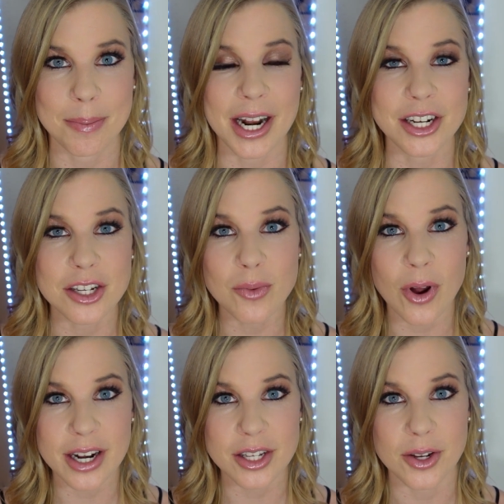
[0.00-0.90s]
but I just
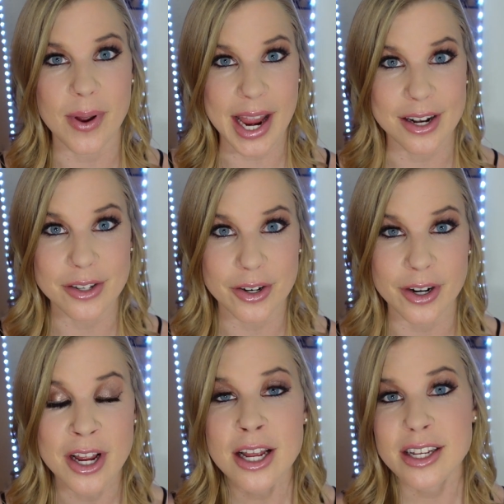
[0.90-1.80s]
wanted to
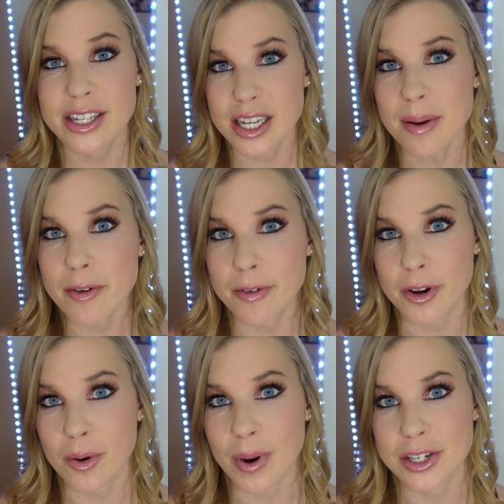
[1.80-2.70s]
answer some of
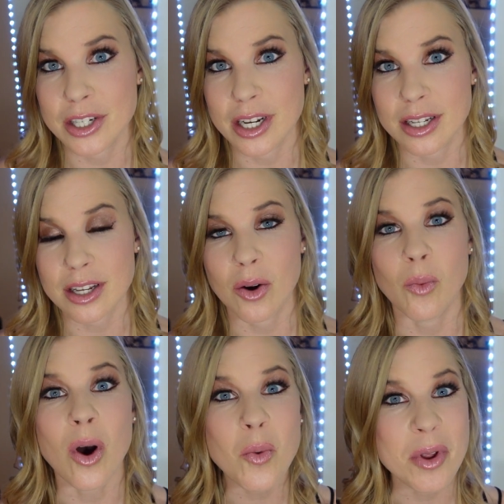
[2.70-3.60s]
your questions
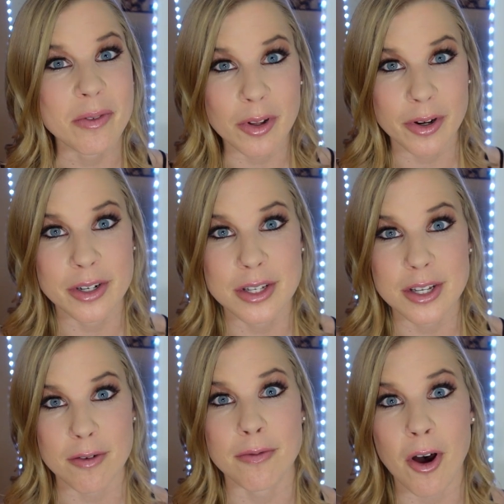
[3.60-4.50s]
on what we've learned
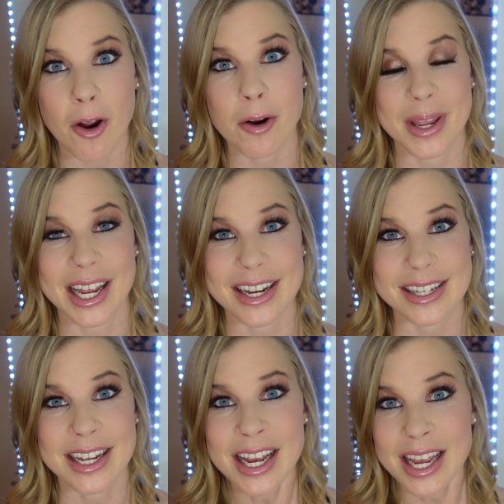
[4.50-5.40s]
so far,
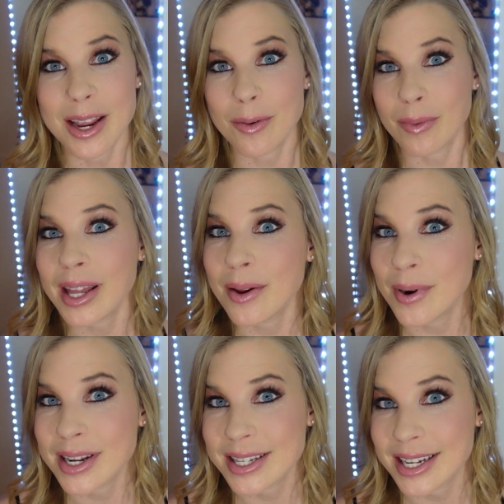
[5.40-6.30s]
because it really
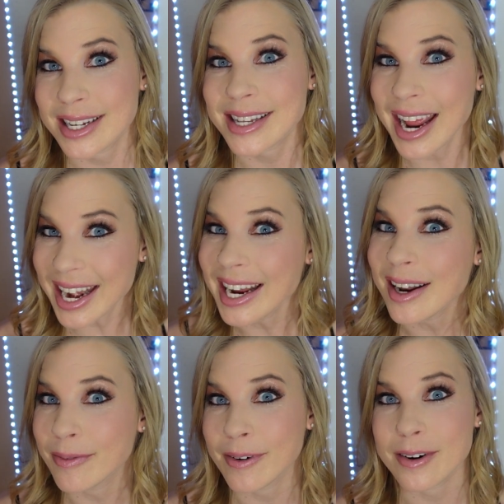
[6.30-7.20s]
was exciting
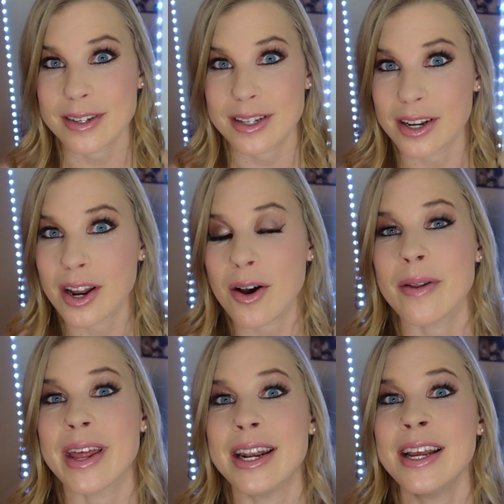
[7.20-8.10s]
at first to
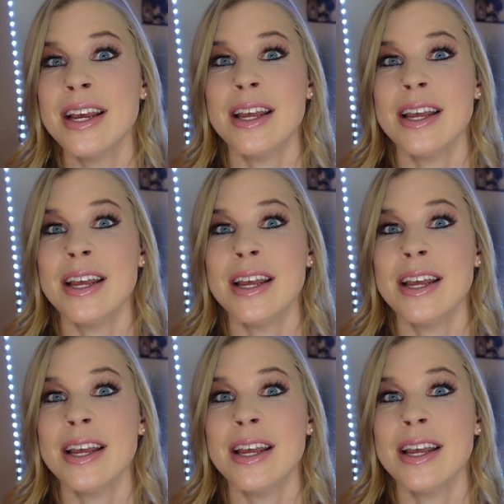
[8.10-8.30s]
know that